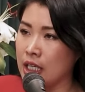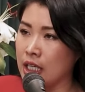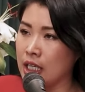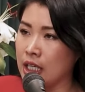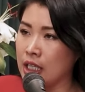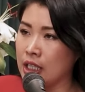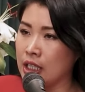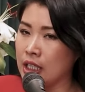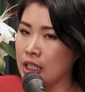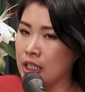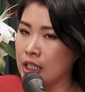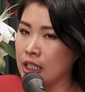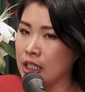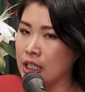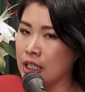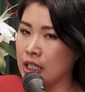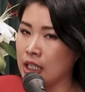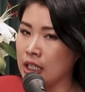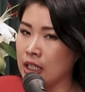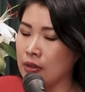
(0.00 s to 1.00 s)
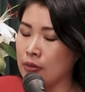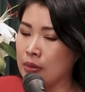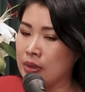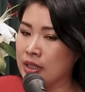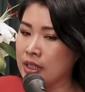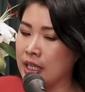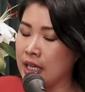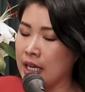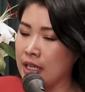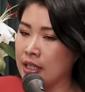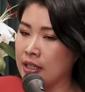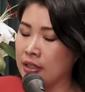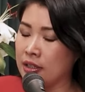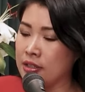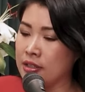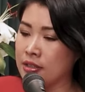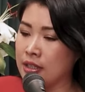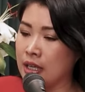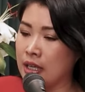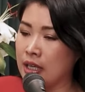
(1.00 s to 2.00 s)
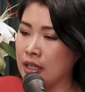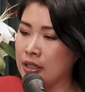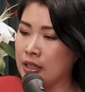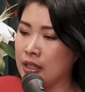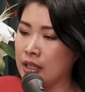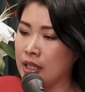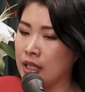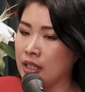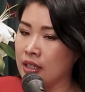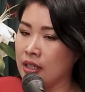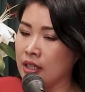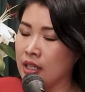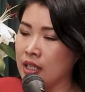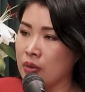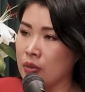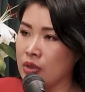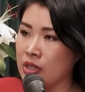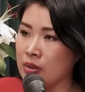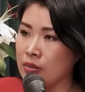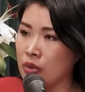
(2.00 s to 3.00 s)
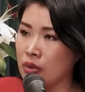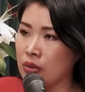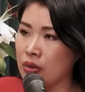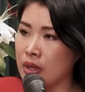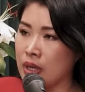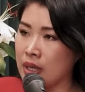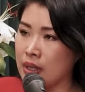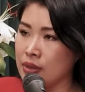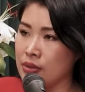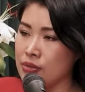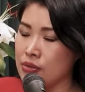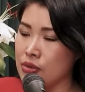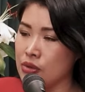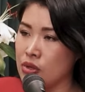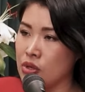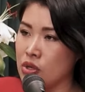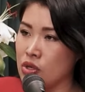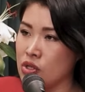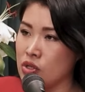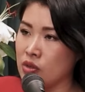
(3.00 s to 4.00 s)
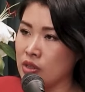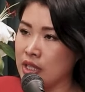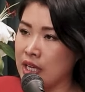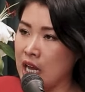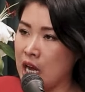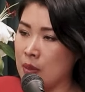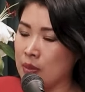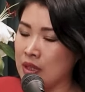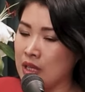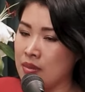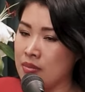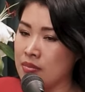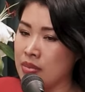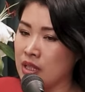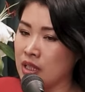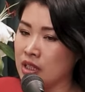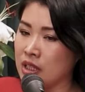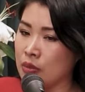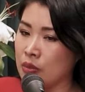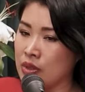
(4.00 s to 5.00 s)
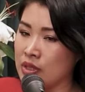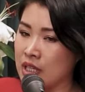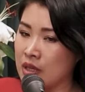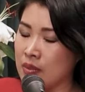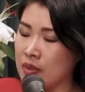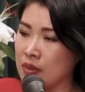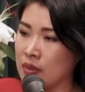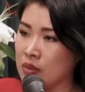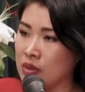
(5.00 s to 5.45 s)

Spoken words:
And when she had her son, and he was a moron, so she helped him, but she was able to